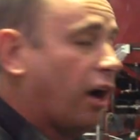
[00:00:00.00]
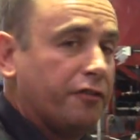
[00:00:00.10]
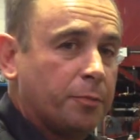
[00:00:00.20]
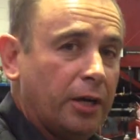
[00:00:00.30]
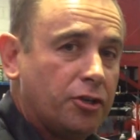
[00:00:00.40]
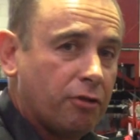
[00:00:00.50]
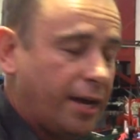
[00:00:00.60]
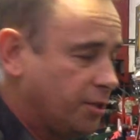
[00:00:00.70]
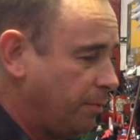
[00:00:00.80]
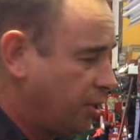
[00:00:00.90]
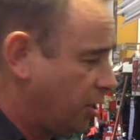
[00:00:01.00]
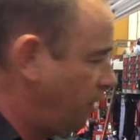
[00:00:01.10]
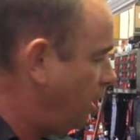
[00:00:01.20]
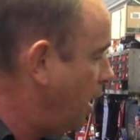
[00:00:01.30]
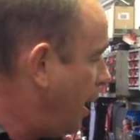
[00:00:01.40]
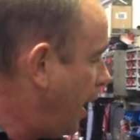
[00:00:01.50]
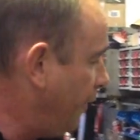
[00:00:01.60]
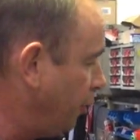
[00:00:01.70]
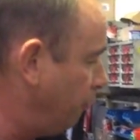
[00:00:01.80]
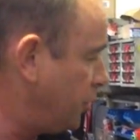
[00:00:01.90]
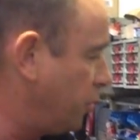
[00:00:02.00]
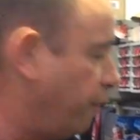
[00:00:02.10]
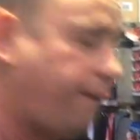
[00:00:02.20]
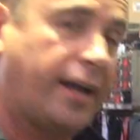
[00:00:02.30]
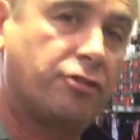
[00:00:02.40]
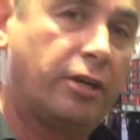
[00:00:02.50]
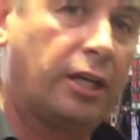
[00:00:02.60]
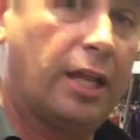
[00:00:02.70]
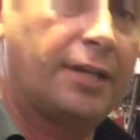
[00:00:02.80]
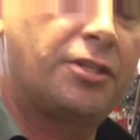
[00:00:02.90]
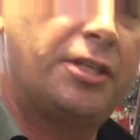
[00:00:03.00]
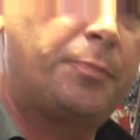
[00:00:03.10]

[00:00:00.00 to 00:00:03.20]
5-speed transmission and the original factory clutch.